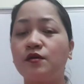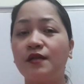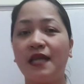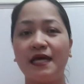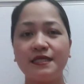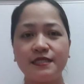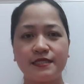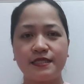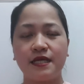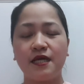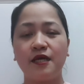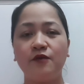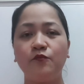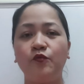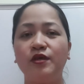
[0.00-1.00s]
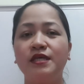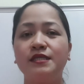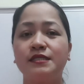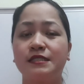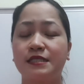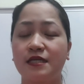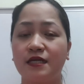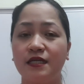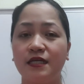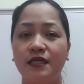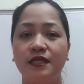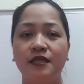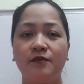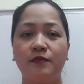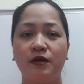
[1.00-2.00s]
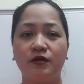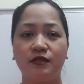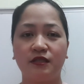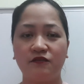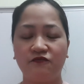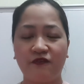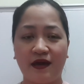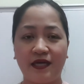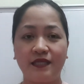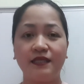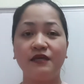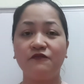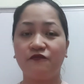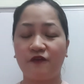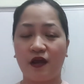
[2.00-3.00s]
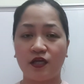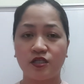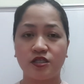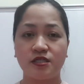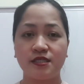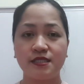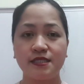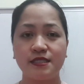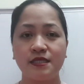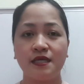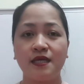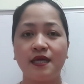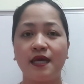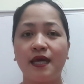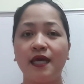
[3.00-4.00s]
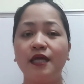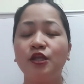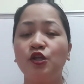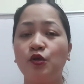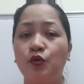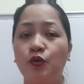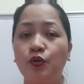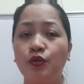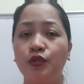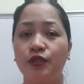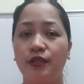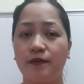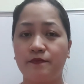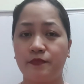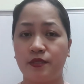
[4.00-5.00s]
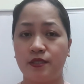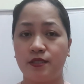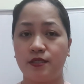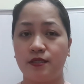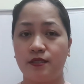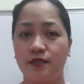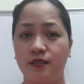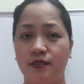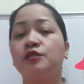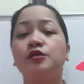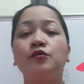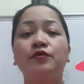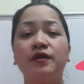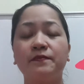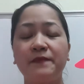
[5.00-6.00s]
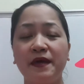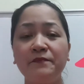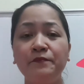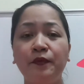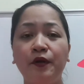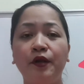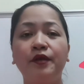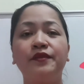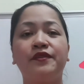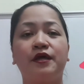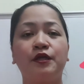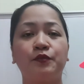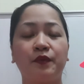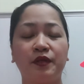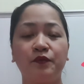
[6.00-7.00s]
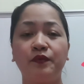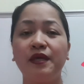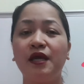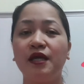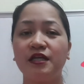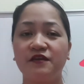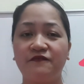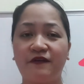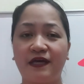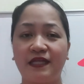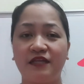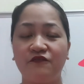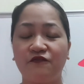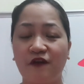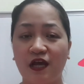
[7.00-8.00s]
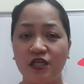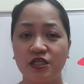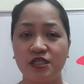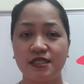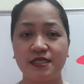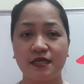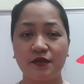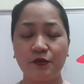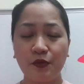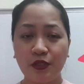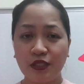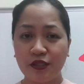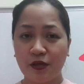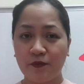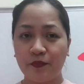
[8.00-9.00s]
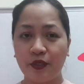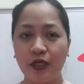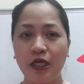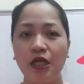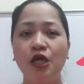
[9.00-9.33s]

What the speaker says: last time we studied about dividing fractions and whole number. So remember that when we are dividing fractions and whole number,